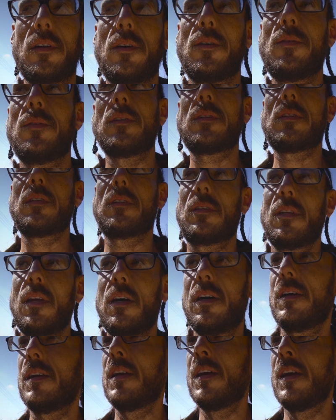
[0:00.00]
know, this is
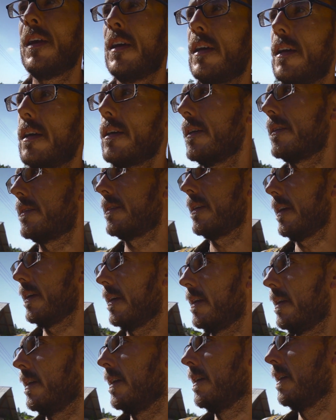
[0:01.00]
not, like I
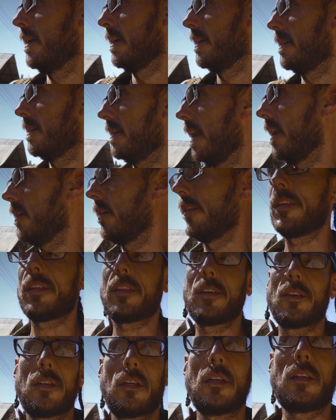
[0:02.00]
said, doubt that
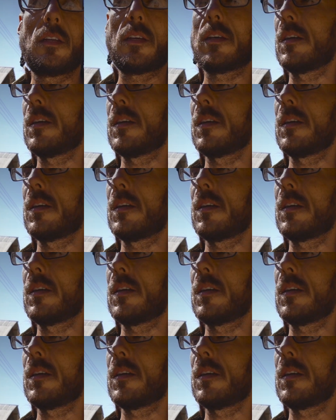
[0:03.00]
there's any